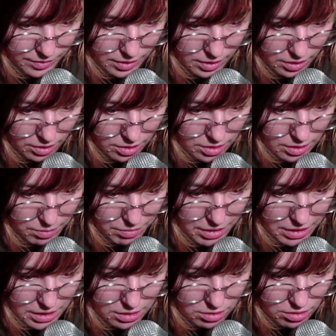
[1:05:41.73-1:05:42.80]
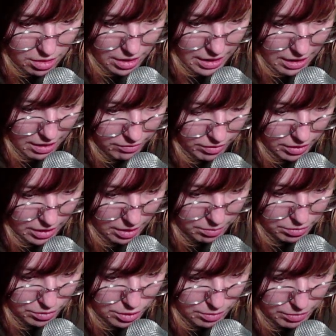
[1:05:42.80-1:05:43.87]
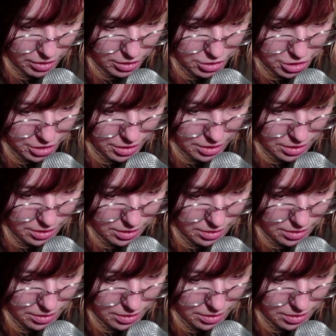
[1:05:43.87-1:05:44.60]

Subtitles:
Because a piggy's gotta have a couple splotches.